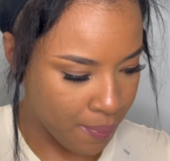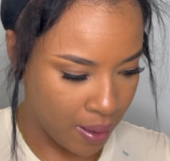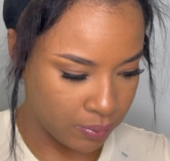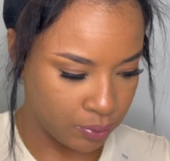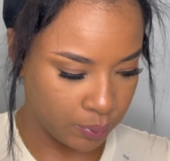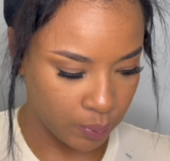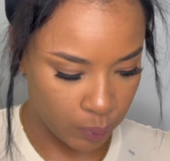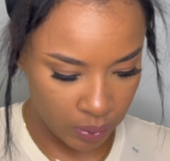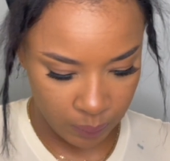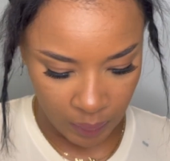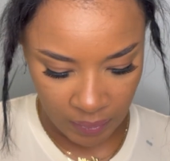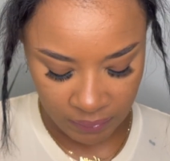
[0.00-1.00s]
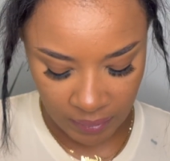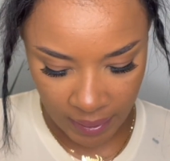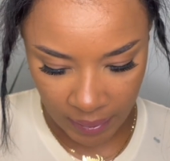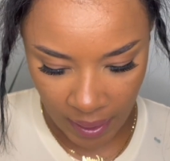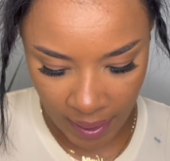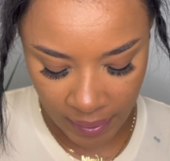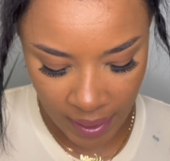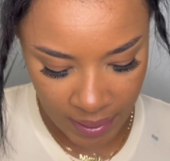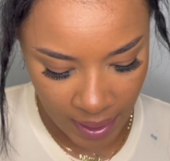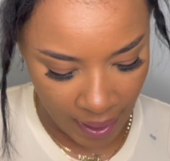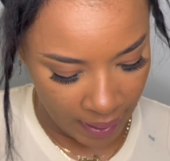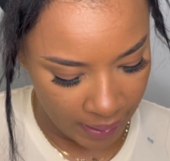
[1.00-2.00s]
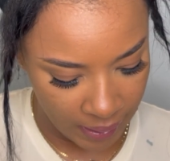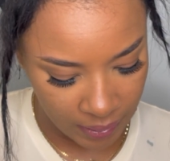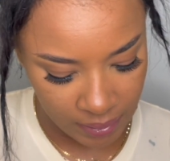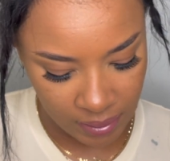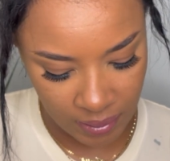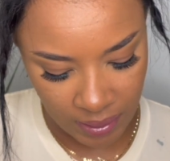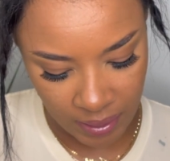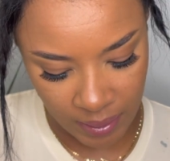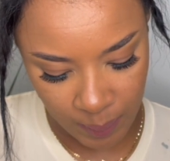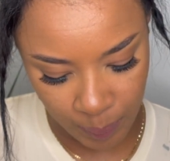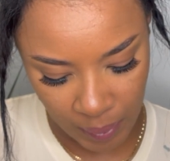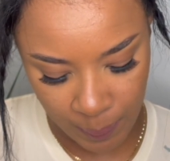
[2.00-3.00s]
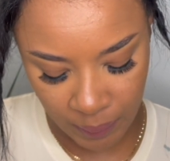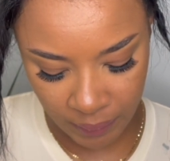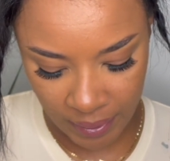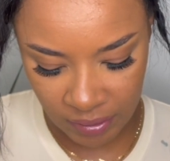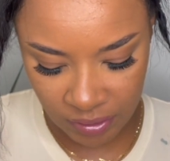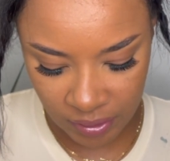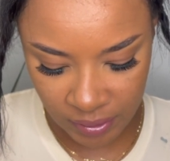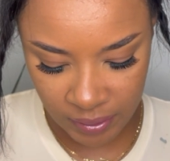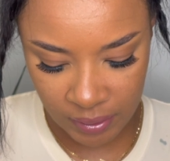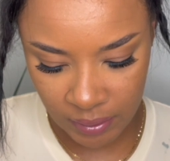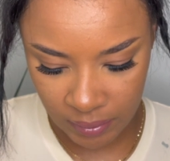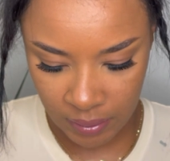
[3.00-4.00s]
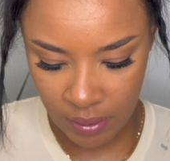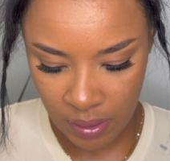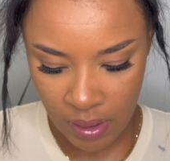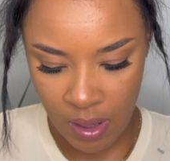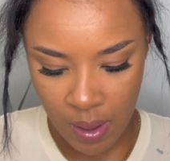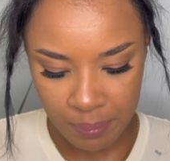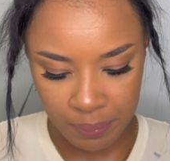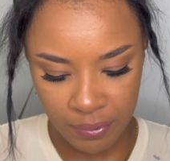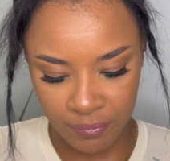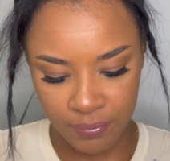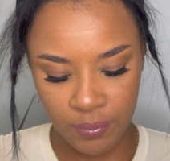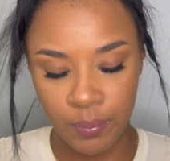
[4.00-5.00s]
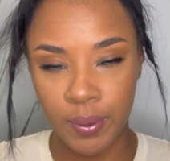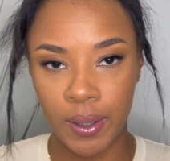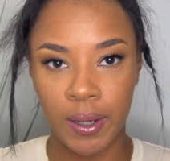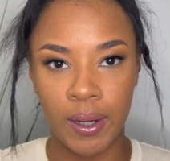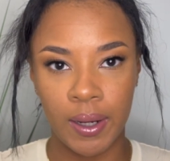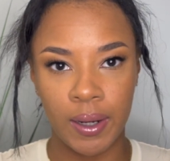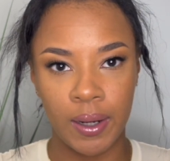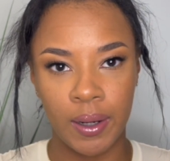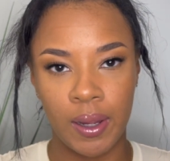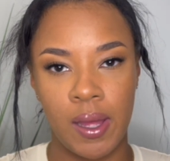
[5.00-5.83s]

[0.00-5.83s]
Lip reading: doing quick weaves. Like, I kind of hate the preparation before